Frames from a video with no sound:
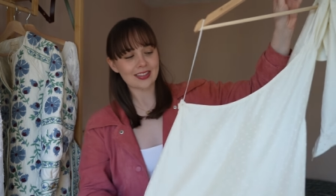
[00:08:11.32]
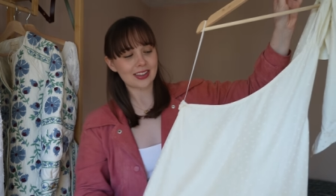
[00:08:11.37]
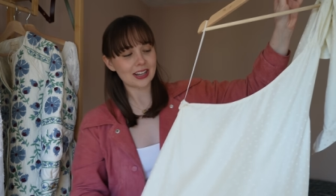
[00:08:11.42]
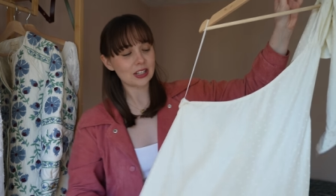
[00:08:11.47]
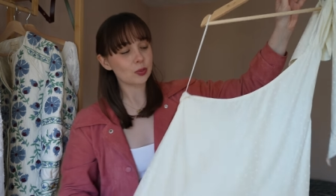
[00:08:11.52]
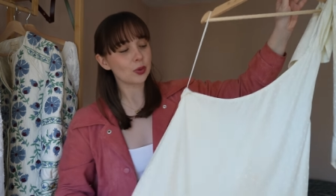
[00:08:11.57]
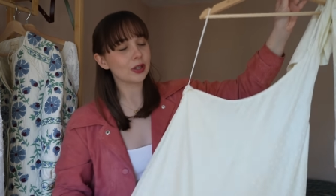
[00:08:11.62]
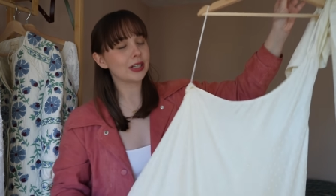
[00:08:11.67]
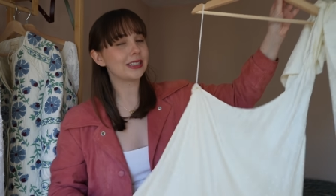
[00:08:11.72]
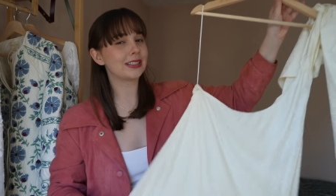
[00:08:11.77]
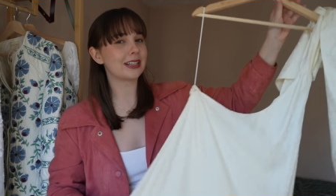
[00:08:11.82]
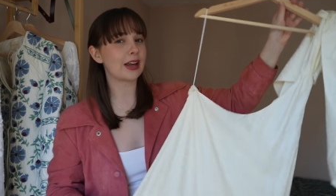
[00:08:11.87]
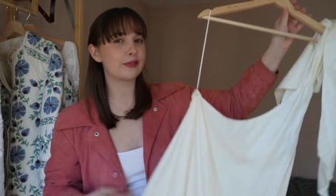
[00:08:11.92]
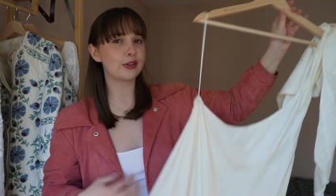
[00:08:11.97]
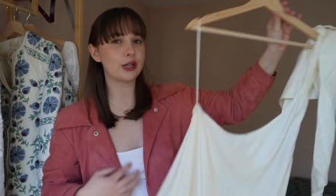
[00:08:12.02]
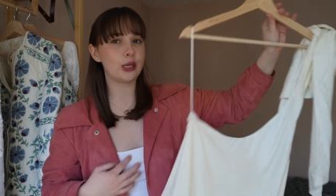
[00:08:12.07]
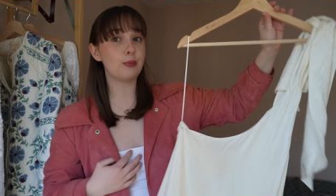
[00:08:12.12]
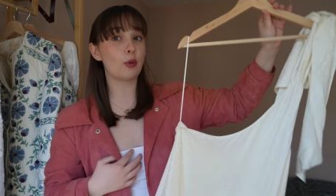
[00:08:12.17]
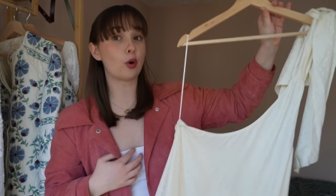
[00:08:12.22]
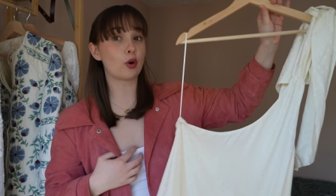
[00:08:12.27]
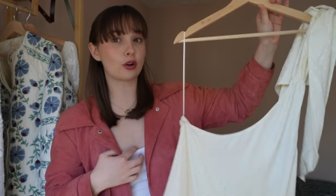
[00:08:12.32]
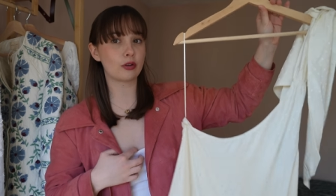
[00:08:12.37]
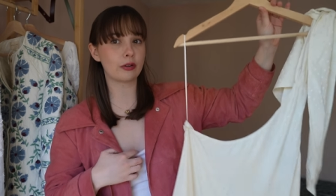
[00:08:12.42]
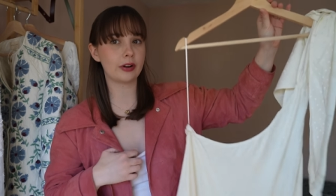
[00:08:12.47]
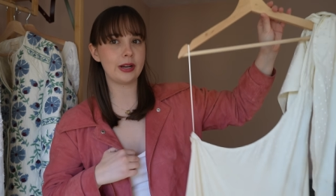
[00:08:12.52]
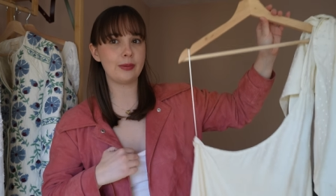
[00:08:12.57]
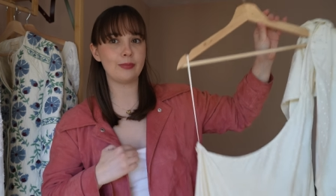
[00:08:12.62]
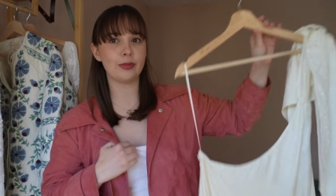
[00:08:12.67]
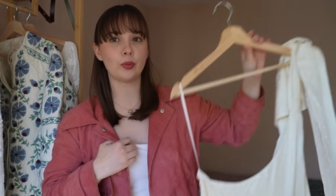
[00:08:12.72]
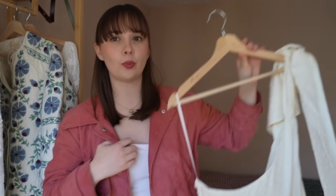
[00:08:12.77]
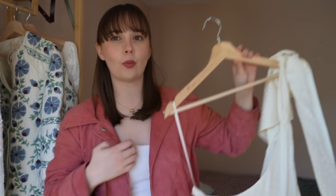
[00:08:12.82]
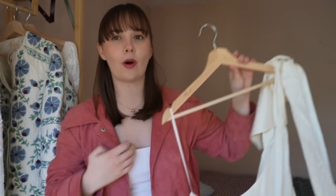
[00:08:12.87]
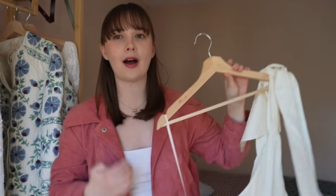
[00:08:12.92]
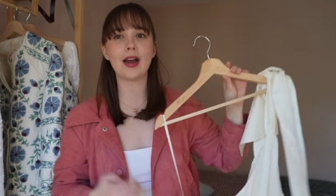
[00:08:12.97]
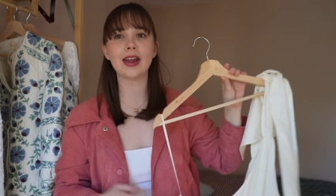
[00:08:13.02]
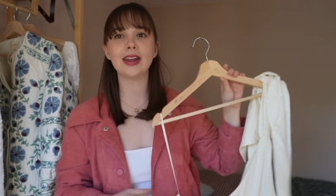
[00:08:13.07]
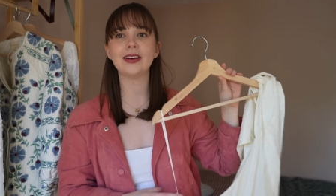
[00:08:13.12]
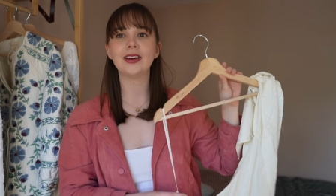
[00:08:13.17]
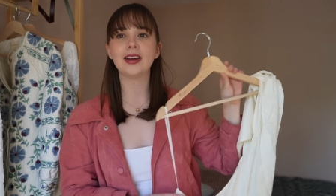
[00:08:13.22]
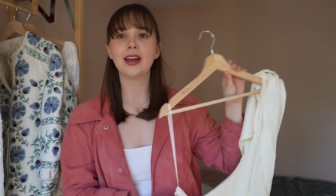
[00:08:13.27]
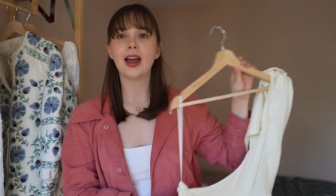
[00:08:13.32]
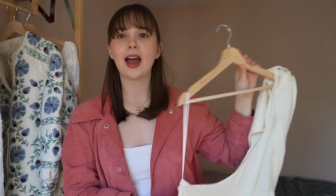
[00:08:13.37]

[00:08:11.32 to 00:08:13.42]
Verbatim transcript: This one is definitely more cream than white.